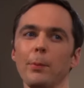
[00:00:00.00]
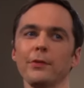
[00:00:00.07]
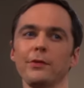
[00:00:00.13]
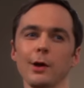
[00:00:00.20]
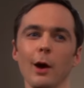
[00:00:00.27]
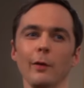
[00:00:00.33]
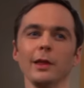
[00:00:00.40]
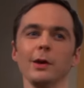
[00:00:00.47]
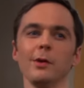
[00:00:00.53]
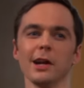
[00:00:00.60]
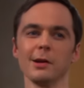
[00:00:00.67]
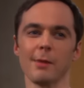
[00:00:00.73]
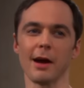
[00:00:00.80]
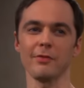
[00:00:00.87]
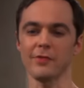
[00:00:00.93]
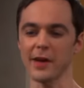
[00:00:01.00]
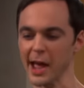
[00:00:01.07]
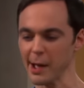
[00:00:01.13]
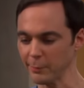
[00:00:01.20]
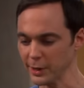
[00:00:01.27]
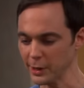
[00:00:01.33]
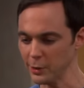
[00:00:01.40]
was the only one in my
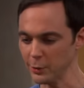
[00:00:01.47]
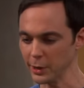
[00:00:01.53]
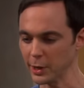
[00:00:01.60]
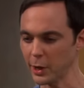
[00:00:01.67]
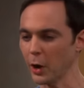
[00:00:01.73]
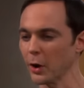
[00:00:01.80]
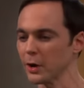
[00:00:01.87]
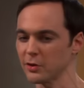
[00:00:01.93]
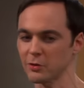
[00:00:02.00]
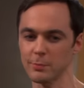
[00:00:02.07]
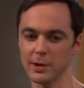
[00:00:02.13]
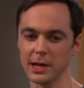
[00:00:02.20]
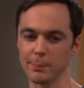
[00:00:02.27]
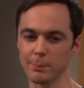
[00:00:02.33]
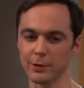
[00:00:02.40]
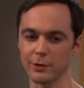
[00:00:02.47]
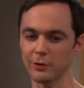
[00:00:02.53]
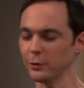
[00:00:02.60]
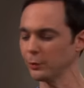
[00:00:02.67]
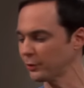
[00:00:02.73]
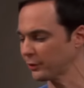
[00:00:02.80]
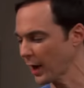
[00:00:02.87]
family who encouraged me to
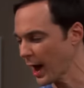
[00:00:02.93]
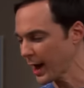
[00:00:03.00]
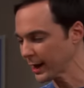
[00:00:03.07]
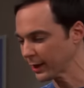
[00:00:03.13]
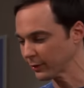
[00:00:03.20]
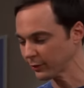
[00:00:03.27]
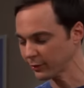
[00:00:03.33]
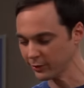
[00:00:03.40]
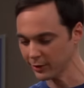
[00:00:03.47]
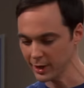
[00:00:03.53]
pursue science.